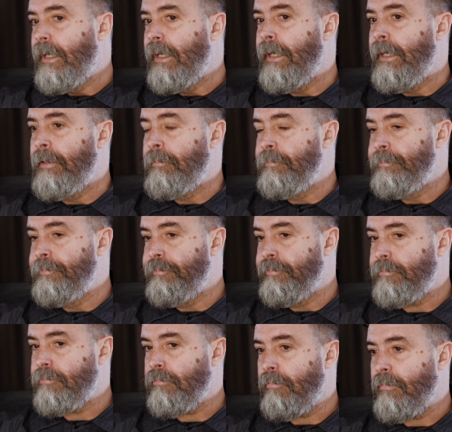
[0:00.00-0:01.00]
Mm-hmm.
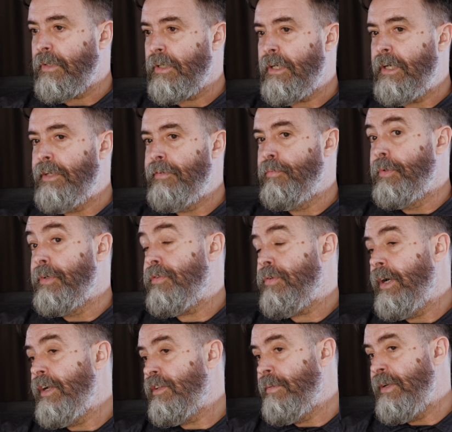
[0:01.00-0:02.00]
And we're
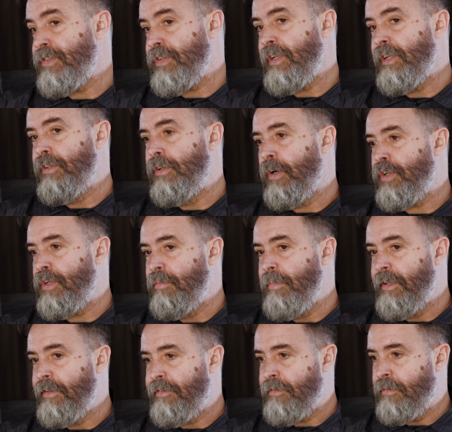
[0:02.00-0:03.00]
trying to basically
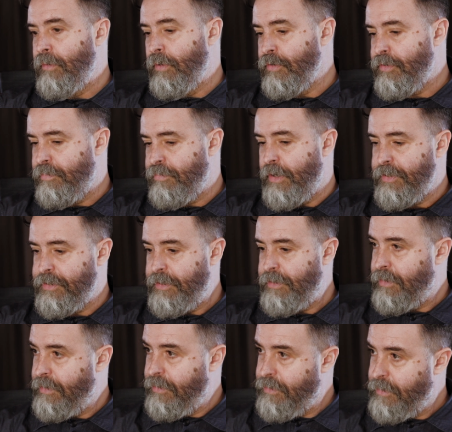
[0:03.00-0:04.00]
document those
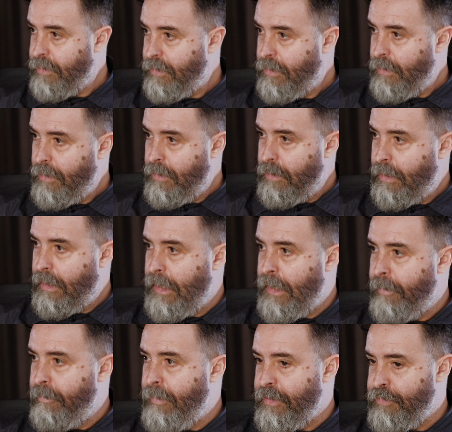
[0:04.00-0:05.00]
processes
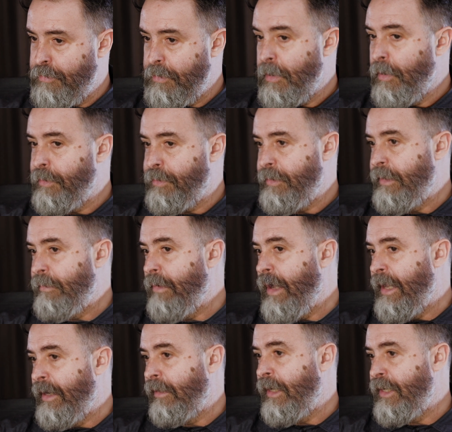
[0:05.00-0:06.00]
as we go through them,
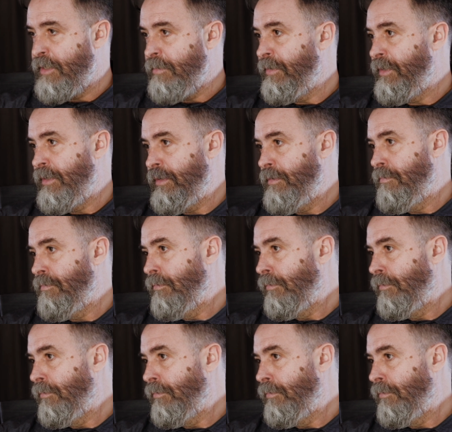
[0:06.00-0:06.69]
analyze them, then